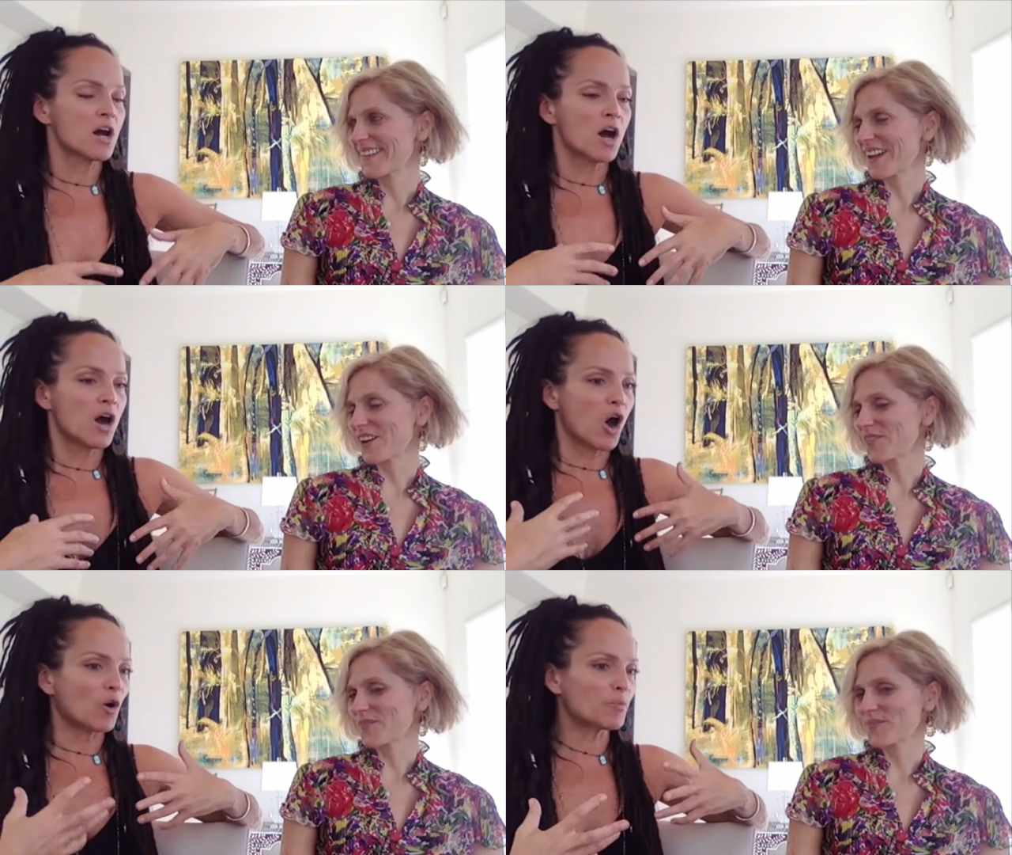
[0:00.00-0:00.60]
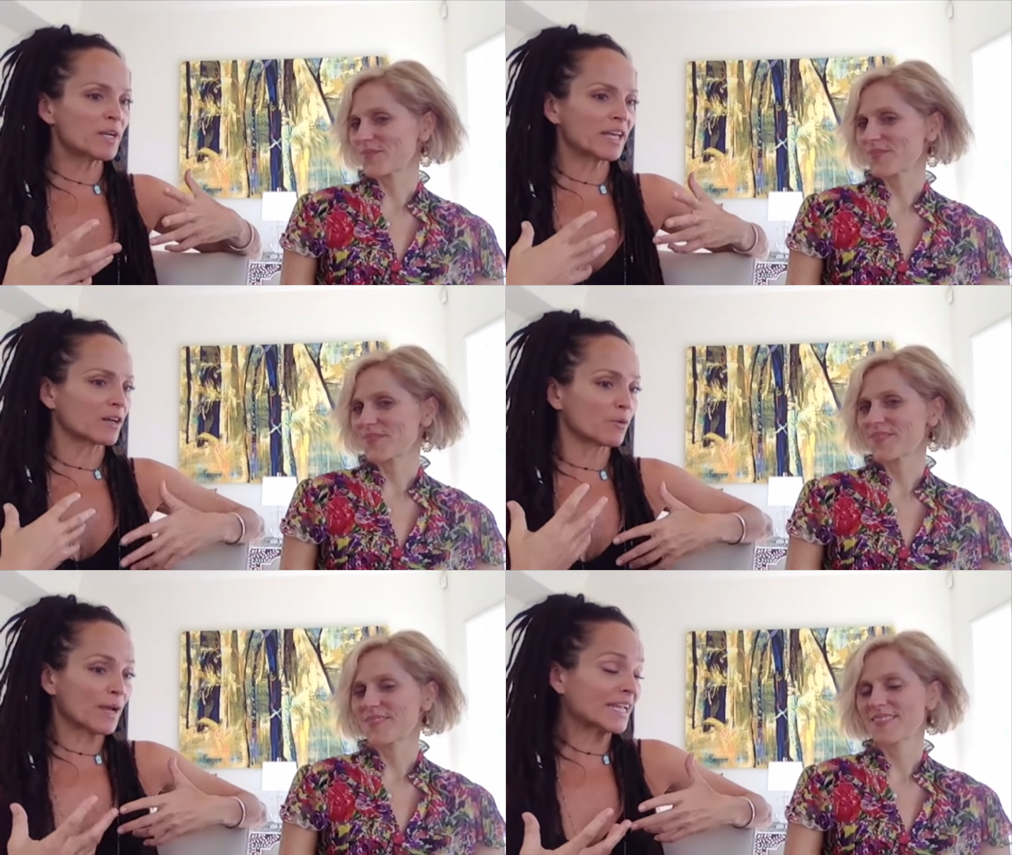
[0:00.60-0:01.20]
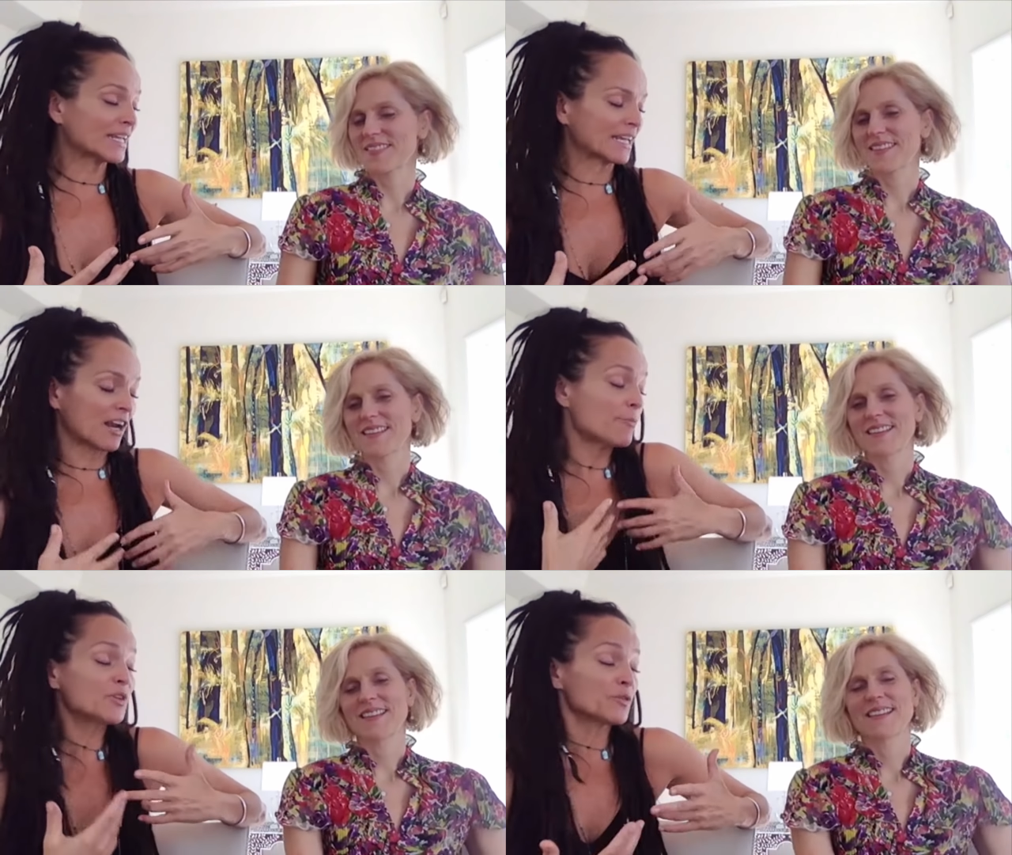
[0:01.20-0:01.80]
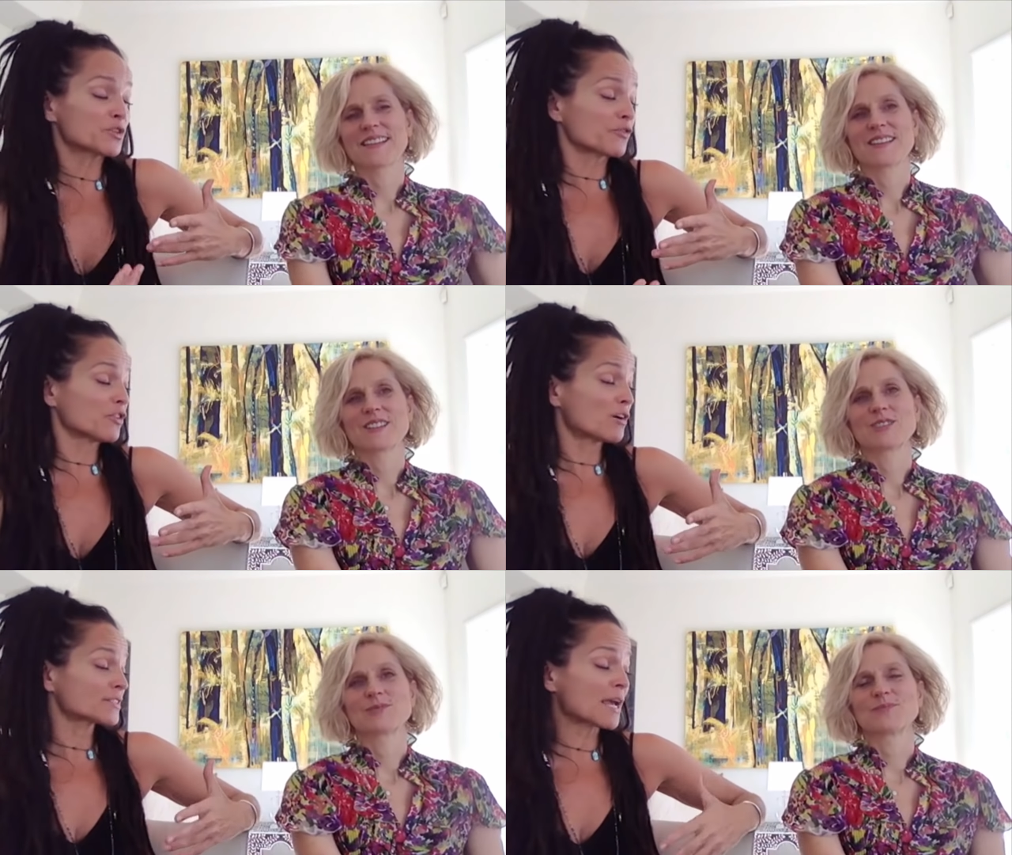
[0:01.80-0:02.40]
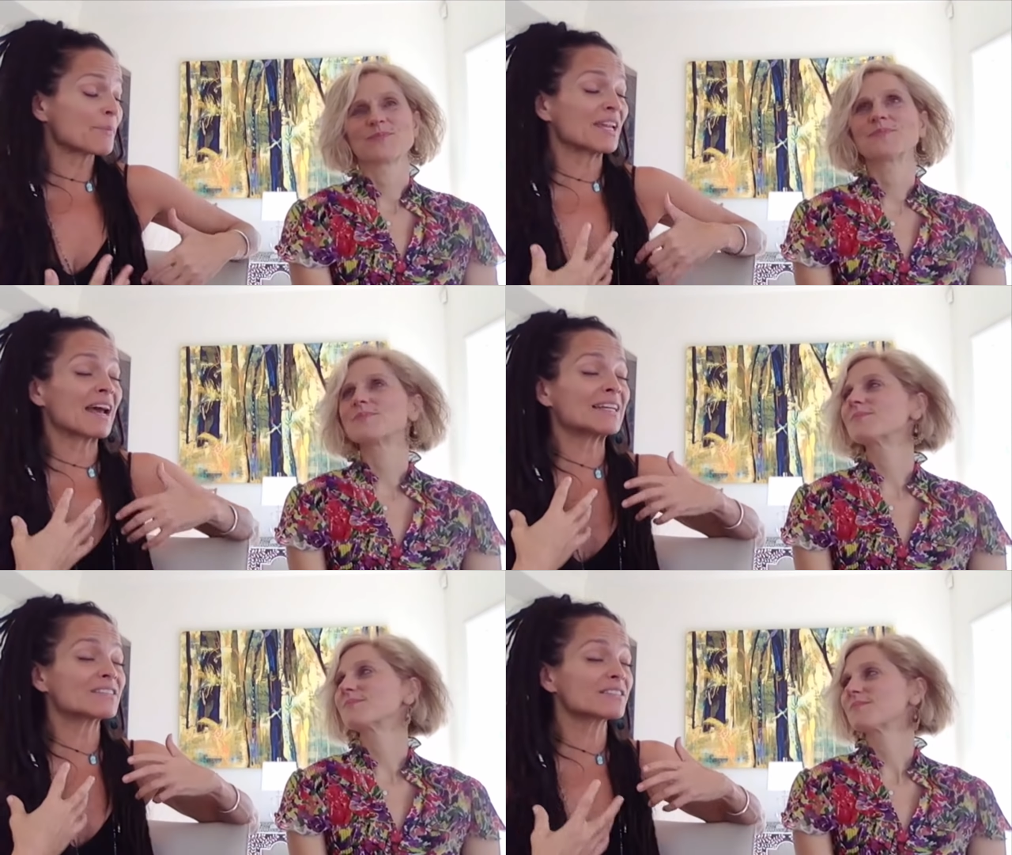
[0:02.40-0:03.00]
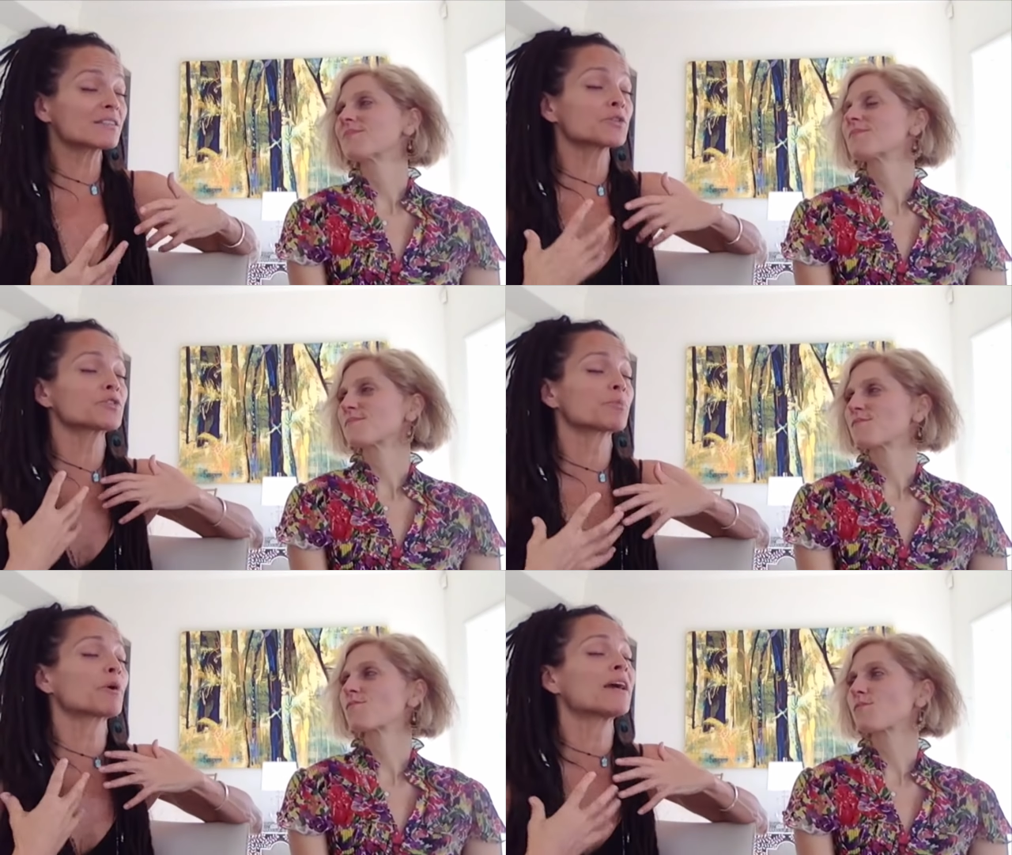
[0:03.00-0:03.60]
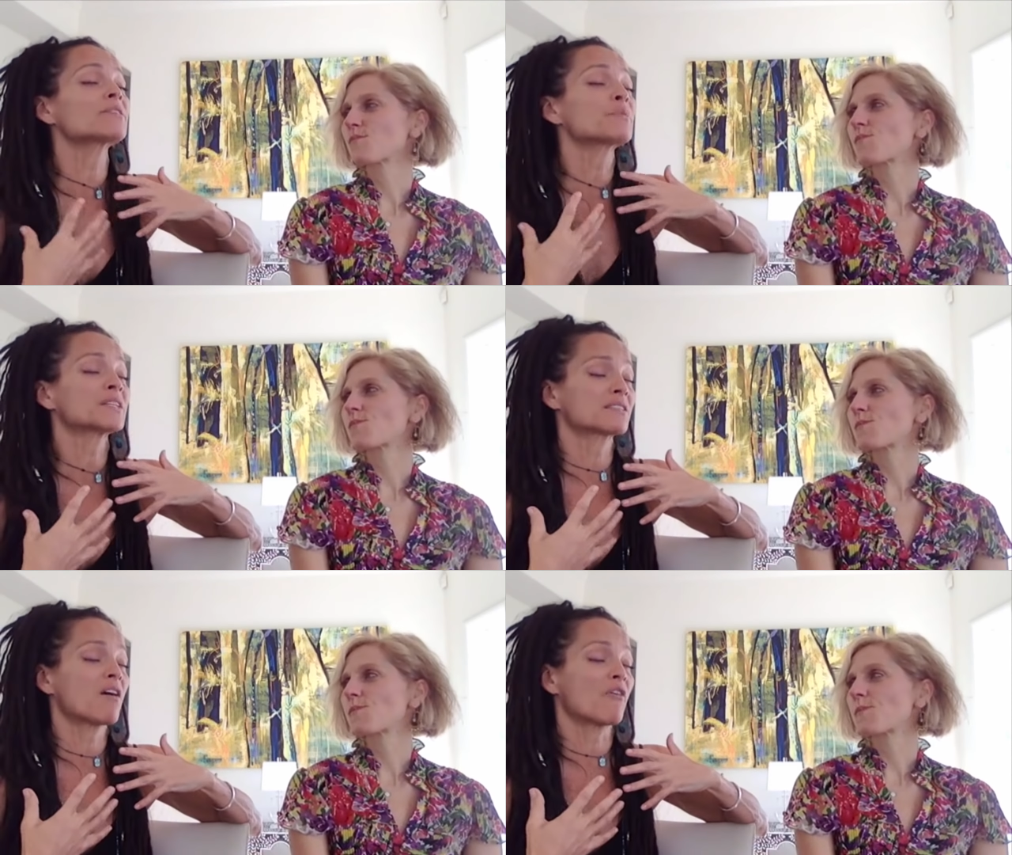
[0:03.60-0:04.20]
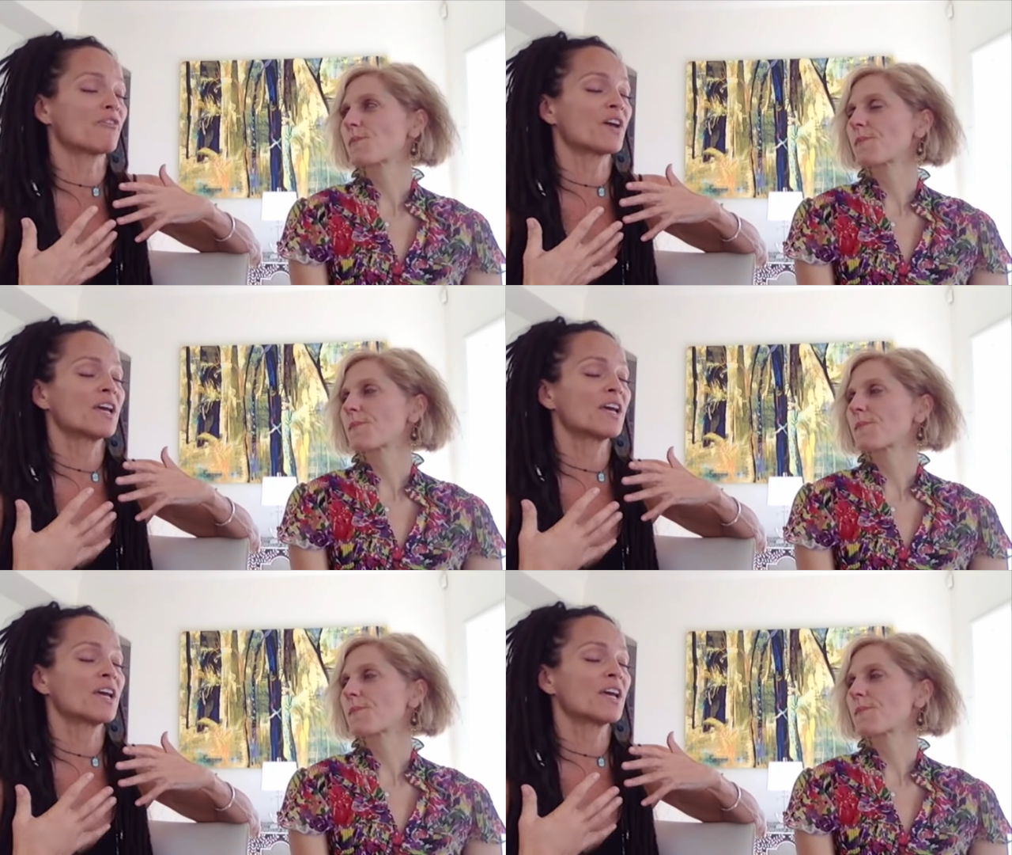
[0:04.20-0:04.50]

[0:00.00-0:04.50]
Speaker 1: yeah. opening and awakening, and I've been doing this for a long time, and I still surprise myself.